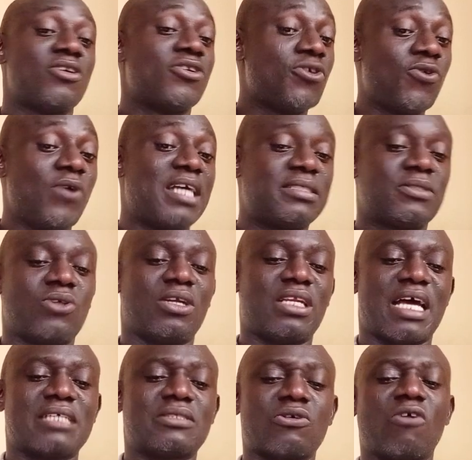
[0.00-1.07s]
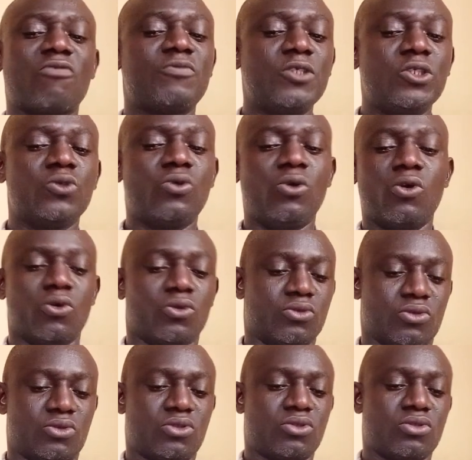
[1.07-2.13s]
US dollars of new
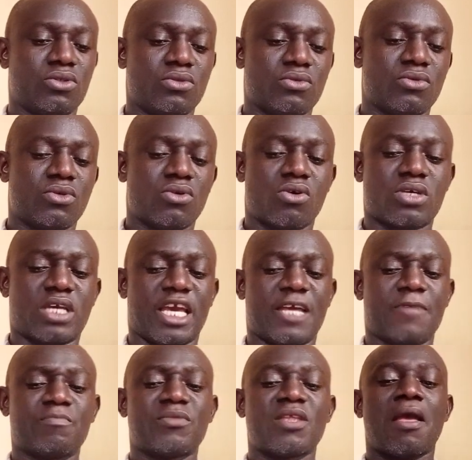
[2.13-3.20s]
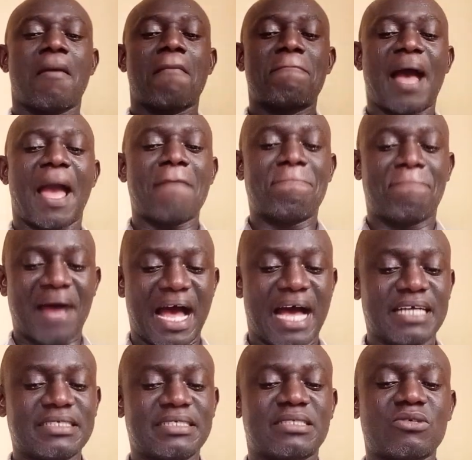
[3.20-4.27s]
loans, by
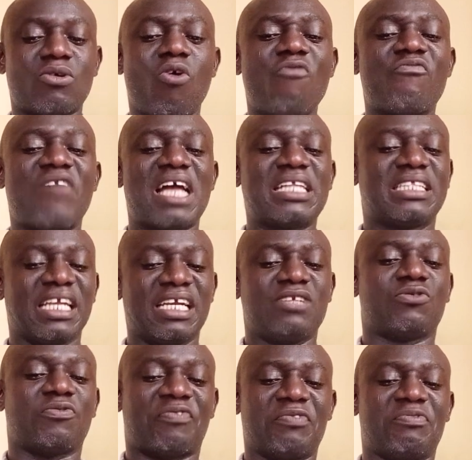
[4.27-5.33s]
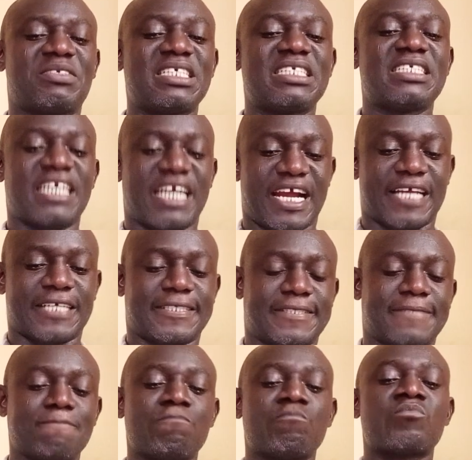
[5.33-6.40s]
banks over 3 to 15
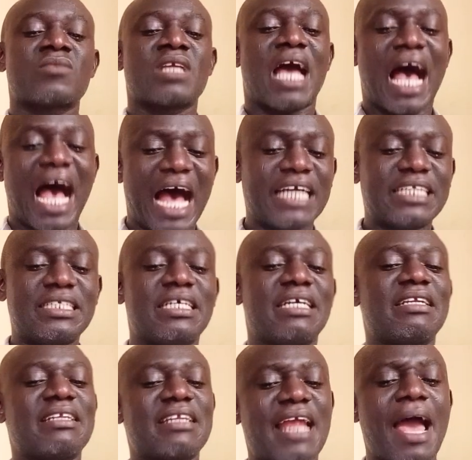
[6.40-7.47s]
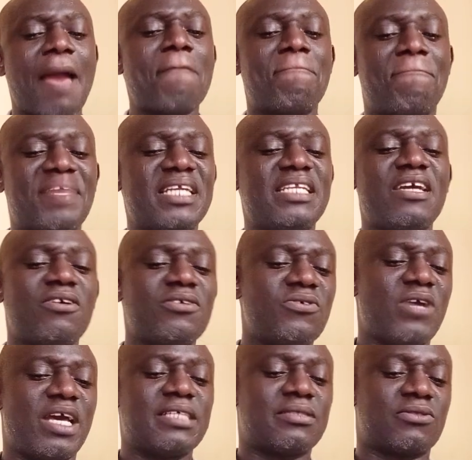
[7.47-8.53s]
years, and $9 billion
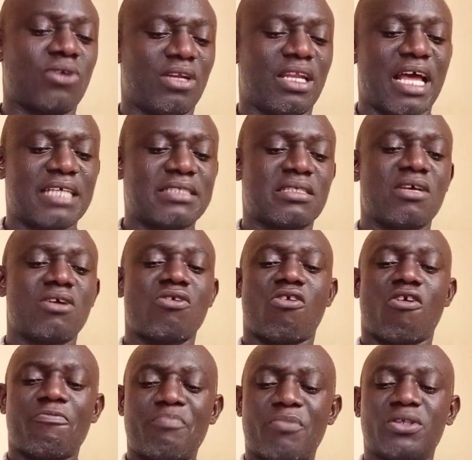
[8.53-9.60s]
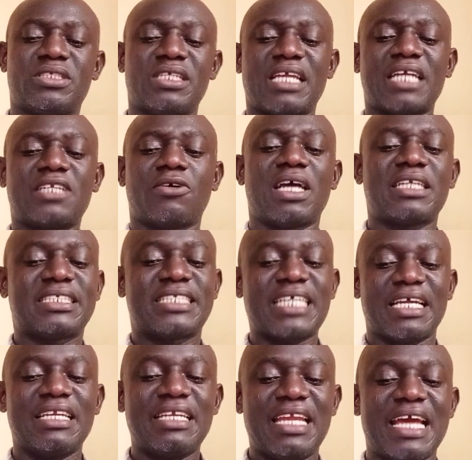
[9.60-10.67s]
US dollars of multilateral
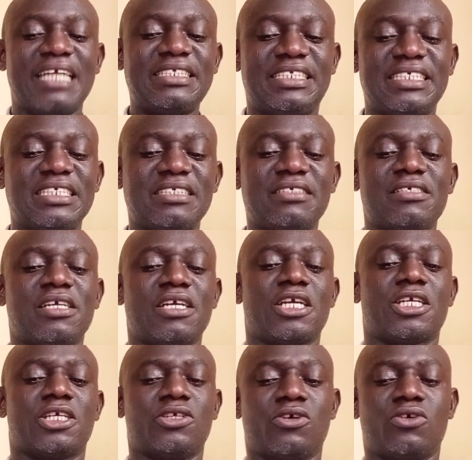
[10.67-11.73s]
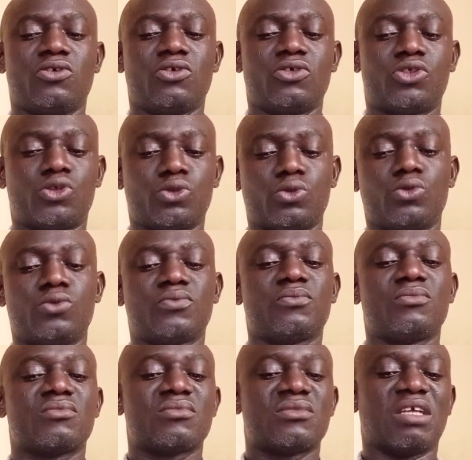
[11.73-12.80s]
lending, to
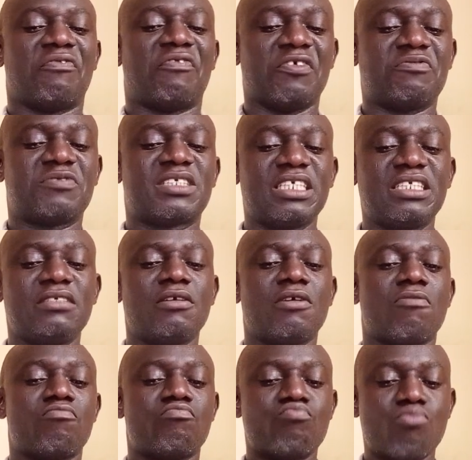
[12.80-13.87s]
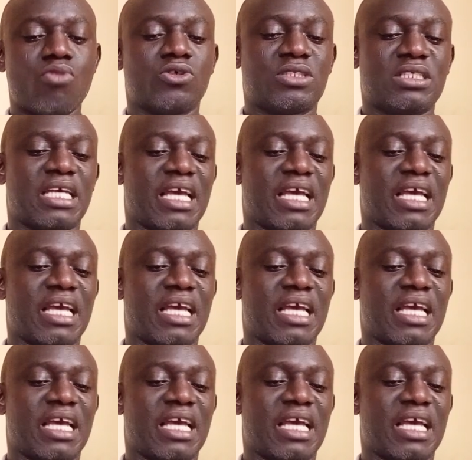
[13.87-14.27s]
the 15 most